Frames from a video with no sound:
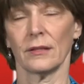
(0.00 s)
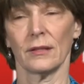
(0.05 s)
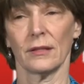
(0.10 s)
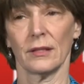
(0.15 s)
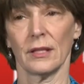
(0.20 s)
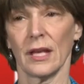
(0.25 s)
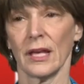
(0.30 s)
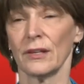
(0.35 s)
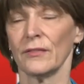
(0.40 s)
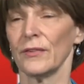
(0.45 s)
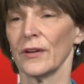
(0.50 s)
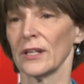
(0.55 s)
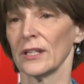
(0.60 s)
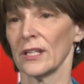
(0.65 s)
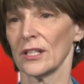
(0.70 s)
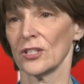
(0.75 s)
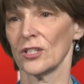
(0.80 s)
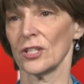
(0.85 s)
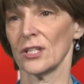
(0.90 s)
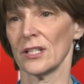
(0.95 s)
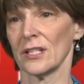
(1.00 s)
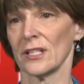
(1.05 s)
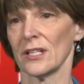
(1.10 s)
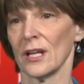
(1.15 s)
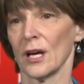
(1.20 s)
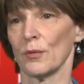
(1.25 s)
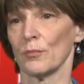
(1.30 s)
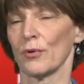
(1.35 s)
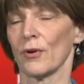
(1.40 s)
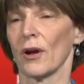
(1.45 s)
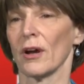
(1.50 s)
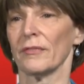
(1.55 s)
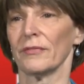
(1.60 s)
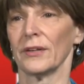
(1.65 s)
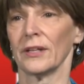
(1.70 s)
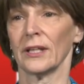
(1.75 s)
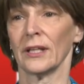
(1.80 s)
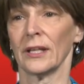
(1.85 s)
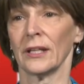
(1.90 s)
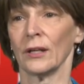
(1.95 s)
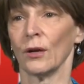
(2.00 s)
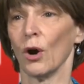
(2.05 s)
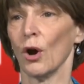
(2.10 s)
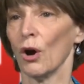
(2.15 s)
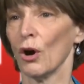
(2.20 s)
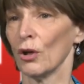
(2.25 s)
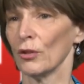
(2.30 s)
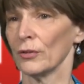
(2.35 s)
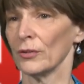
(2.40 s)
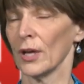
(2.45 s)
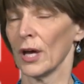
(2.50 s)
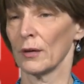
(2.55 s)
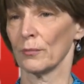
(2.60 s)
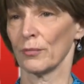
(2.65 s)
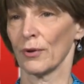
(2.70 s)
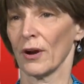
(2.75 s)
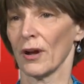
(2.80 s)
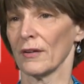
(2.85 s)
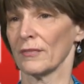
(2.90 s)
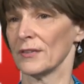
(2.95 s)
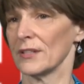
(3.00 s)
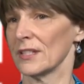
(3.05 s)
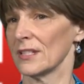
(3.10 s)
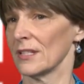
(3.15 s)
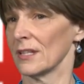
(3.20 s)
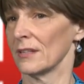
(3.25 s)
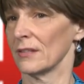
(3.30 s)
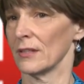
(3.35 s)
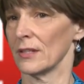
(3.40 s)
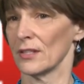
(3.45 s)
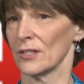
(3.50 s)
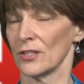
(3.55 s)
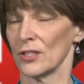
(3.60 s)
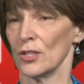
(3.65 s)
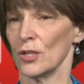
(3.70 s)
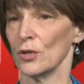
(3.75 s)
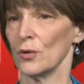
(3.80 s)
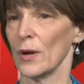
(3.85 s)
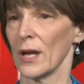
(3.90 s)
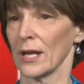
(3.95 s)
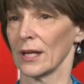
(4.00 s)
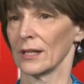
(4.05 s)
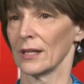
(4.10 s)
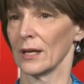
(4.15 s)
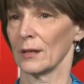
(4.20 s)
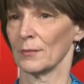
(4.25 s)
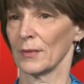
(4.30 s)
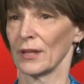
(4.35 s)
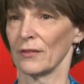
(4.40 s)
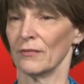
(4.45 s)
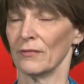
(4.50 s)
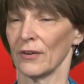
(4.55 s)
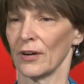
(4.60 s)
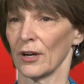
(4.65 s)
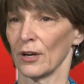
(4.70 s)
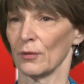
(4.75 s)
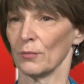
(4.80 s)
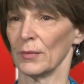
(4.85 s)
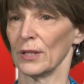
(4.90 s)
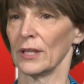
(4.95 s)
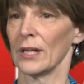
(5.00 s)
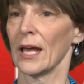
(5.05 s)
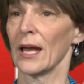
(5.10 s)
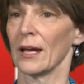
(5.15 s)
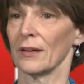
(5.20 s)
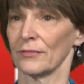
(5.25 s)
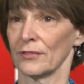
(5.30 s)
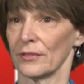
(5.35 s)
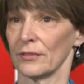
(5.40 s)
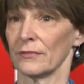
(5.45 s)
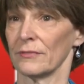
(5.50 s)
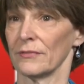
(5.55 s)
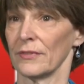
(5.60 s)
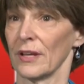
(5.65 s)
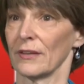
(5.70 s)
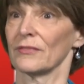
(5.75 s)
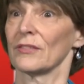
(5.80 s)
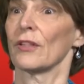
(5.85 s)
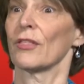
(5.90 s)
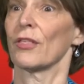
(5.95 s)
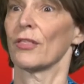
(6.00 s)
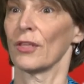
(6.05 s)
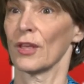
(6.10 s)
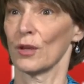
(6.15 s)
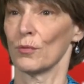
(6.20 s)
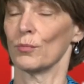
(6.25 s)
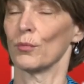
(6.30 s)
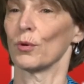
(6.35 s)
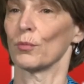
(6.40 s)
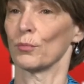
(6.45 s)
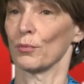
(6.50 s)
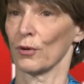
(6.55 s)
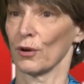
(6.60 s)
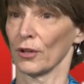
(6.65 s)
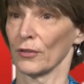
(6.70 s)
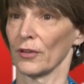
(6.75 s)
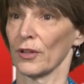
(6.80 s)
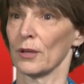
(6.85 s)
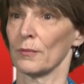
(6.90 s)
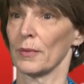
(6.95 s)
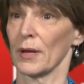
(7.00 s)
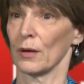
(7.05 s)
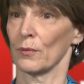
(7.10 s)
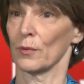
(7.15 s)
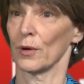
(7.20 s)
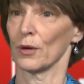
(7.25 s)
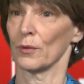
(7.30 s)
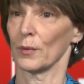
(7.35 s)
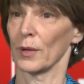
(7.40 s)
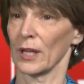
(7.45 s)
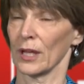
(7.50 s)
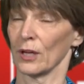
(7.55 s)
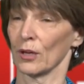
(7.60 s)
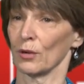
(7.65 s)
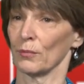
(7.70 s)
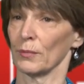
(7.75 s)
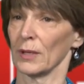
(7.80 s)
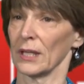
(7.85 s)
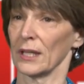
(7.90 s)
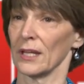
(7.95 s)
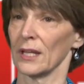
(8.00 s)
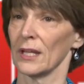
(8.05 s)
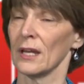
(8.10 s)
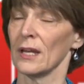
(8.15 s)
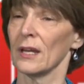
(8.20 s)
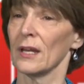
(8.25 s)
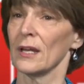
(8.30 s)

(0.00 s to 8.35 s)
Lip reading: the Ed Foundation is a nonprofit, and all nonprofits in this new economic environment have to think more broadly about where we get our money.